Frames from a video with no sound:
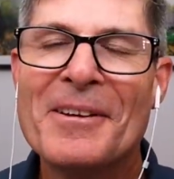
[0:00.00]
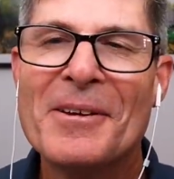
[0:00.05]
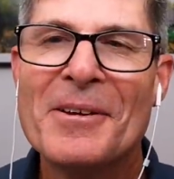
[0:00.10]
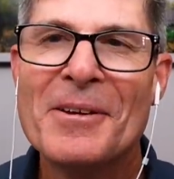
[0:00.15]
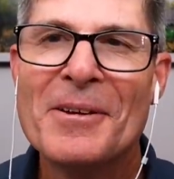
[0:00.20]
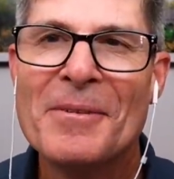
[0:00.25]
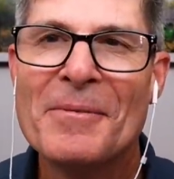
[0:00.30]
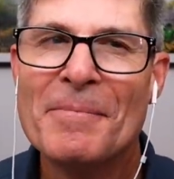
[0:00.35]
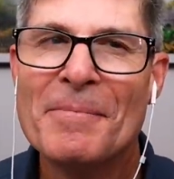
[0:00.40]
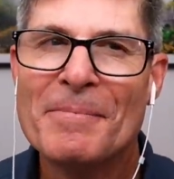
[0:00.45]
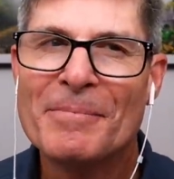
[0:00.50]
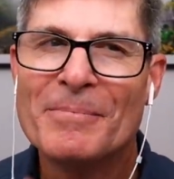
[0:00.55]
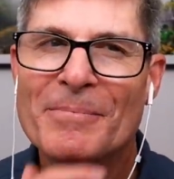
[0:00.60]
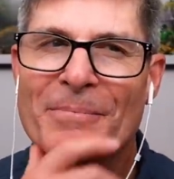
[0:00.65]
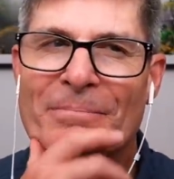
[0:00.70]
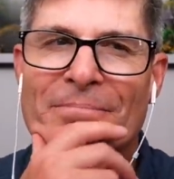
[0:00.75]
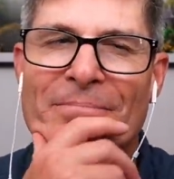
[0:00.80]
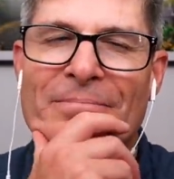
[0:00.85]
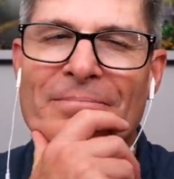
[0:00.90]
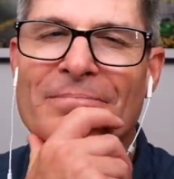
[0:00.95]

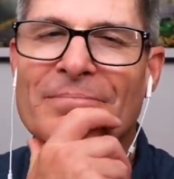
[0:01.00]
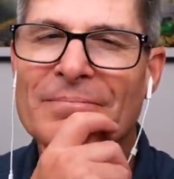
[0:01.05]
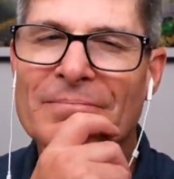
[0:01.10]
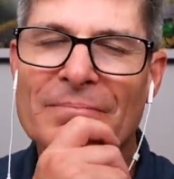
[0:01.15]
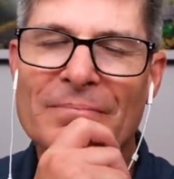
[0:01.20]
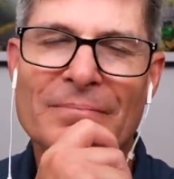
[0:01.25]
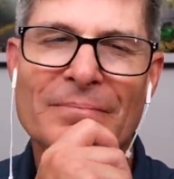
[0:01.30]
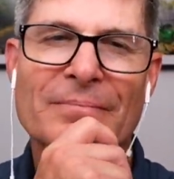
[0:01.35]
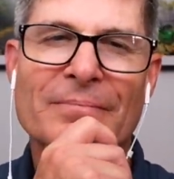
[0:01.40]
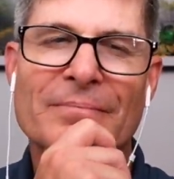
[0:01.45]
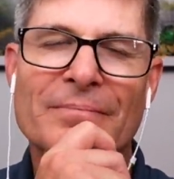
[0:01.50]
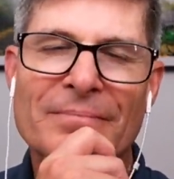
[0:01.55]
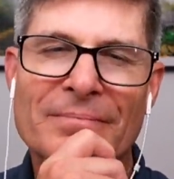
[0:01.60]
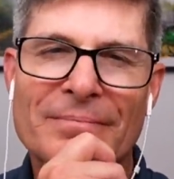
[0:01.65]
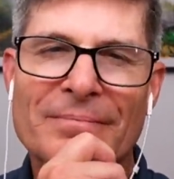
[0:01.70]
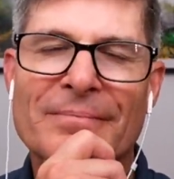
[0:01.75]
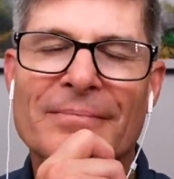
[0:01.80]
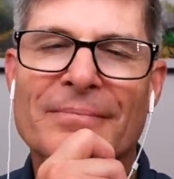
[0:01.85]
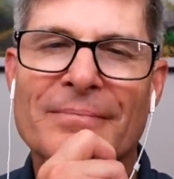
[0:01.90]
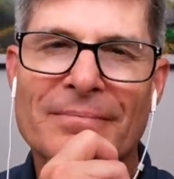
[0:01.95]

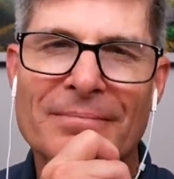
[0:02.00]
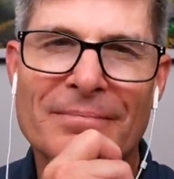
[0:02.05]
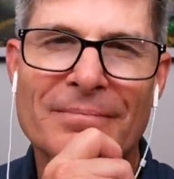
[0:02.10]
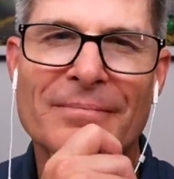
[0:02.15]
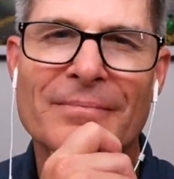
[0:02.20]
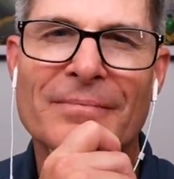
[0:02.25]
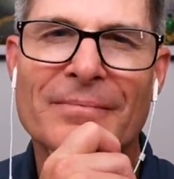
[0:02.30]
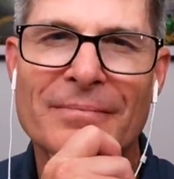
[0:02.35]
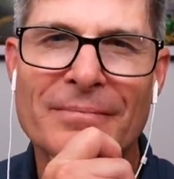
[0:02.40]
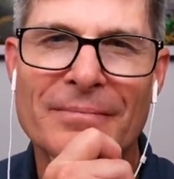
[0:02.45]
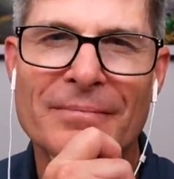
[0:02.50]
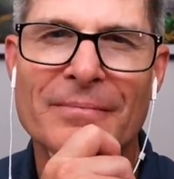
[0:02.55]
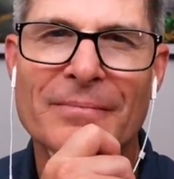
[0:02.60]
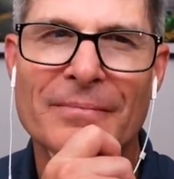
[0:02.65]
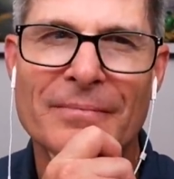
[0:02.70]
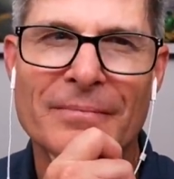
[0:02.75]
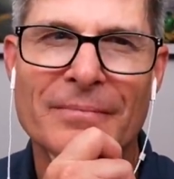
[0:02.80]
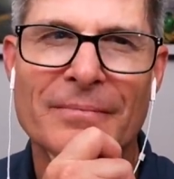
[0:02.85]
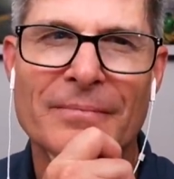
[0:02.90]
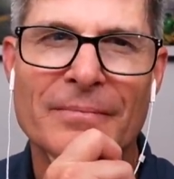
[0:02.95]

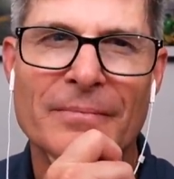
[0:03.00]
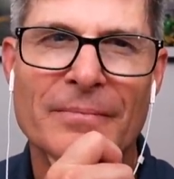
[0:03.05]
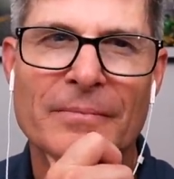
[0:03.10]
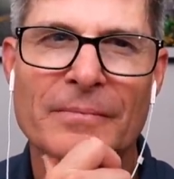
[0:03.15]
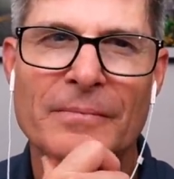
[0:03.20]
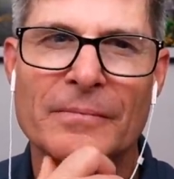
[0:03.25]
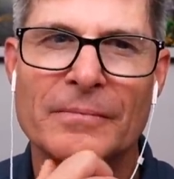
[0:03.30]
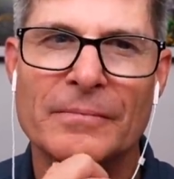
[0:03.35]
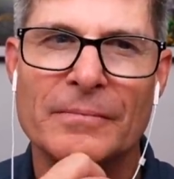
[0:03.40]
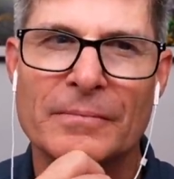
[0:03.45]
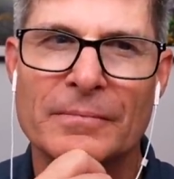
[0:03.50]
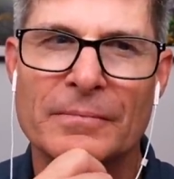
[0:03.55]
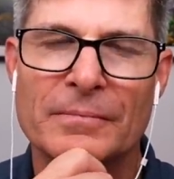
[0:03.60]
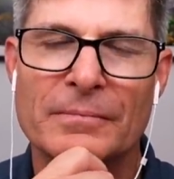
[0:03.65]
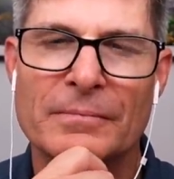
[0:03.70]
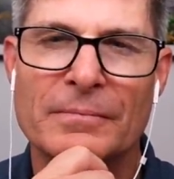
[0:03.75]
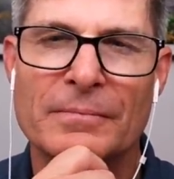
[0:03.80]
(not speaking)